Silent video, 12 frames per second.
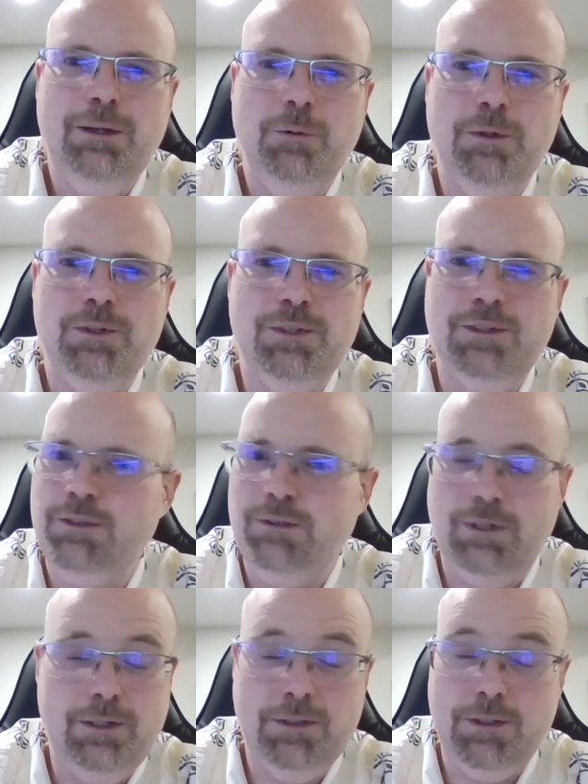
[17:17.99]
which
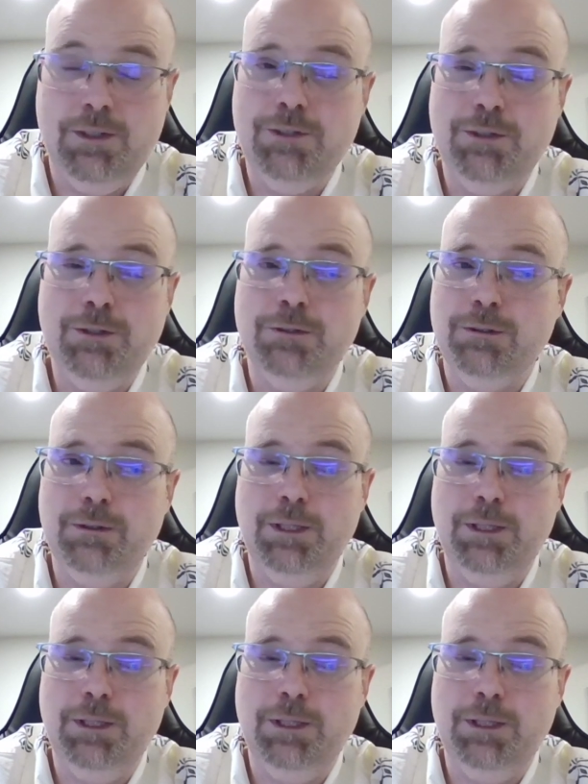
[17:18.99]
is a statistical